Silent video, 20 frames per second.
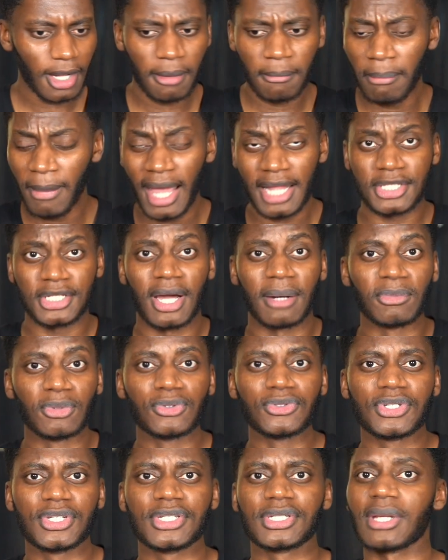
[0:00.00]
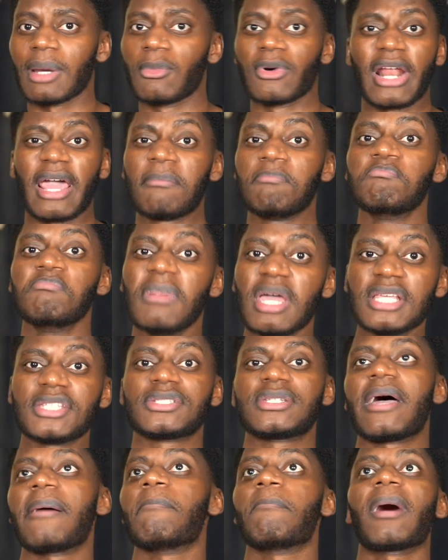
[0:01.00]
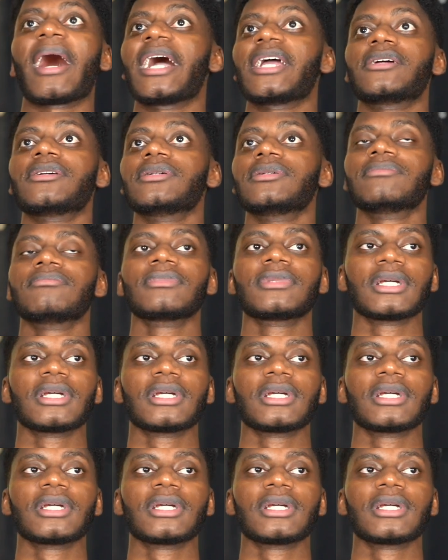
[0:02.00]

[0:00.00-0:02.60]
Matt Hummels is someone I miss at Bayern.